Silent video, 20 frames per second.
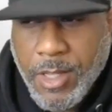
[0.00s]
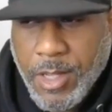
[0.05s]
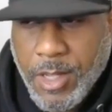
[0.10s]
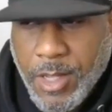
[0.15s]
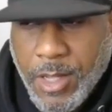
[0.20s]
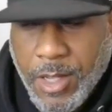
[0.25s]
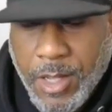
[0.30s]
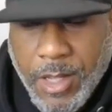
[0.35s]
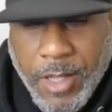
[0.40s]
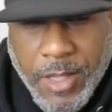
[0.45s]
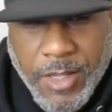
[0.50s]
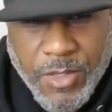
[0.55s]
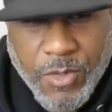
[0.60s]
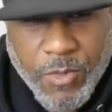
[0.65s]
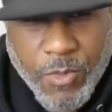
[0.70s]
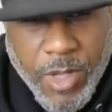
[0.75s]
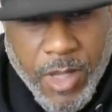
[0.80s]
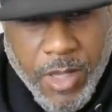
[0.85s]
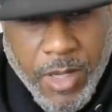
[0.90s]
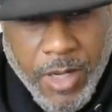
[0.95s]
uh, as
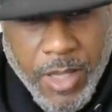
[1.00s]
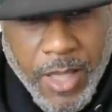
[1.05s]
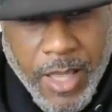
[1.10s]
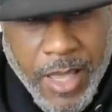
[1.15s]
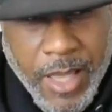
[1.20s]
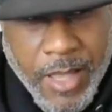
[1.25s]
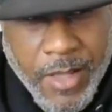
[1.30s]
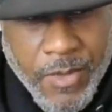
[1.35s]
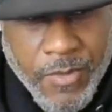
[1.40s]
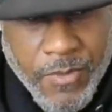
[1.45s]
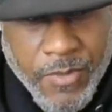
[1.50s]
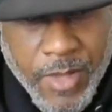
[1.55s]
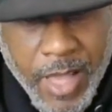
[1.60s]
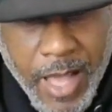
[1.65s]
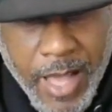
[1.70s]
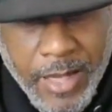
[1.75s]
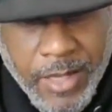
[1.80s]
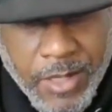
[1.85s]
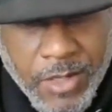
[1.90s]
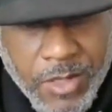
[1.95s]
well as the
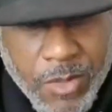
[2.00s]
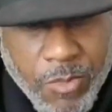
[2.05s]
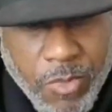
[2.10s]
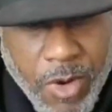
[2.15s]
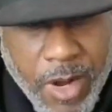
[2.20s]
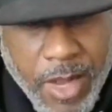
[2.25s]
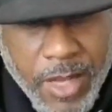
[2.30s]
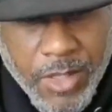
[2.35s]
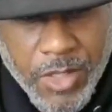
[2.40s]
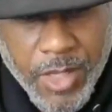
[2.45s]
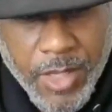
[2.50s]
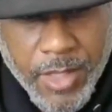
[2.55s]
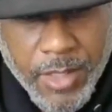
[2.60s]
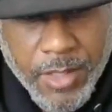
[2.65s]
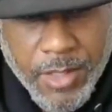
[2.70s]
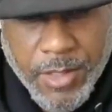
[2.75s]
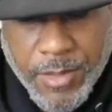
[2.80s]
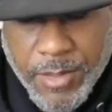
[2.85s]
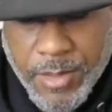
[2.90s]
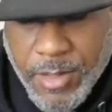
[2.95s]
Odyssey
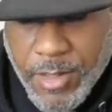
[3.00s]
Project,